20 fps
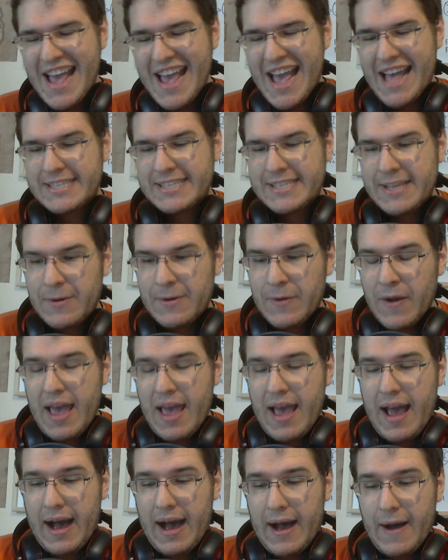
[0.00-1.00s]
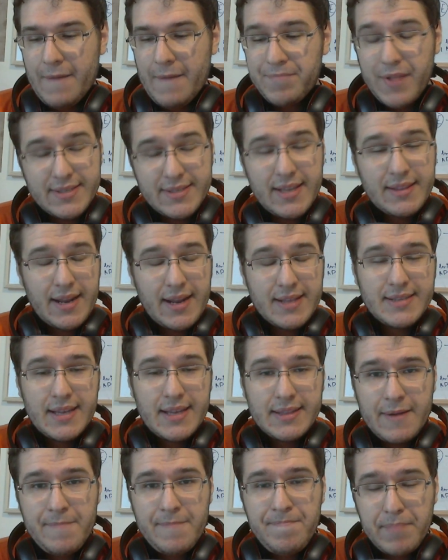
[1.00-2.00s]
And so, etc.,
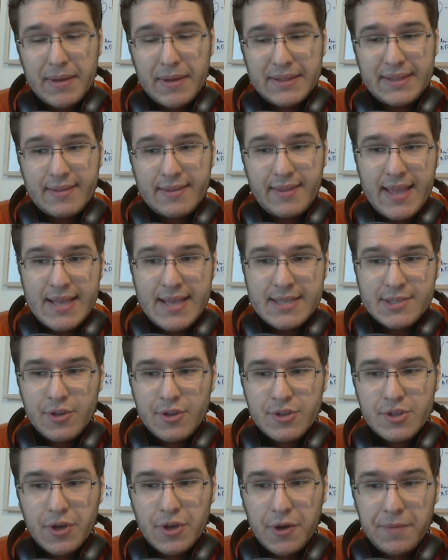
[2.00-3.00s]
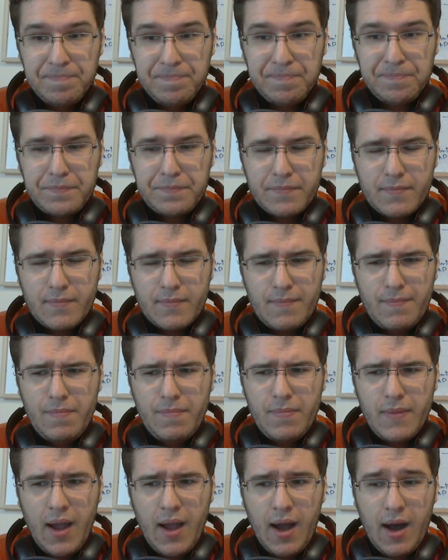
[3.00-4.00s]
etc. But the thing is also,
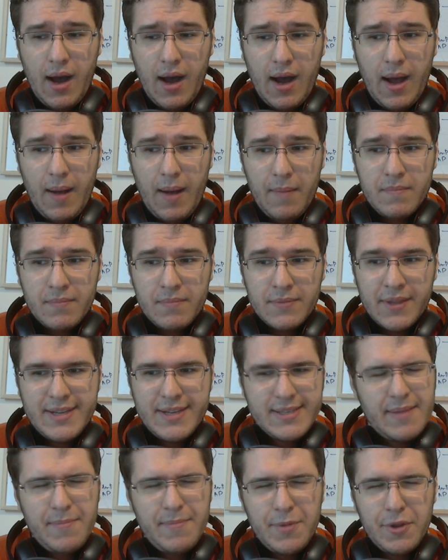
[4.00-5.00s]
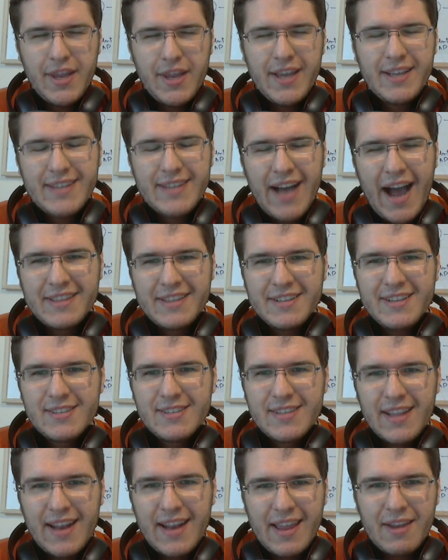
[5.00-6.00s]
there's some unique
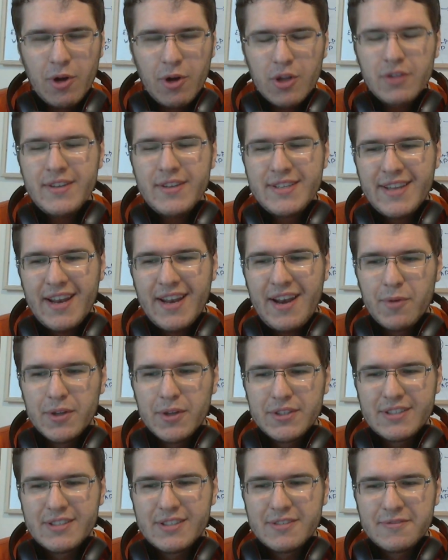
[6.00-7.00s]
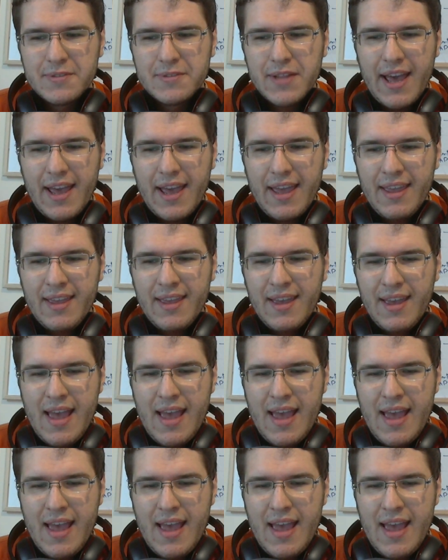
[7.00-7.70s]
titles that I always really wanted to play.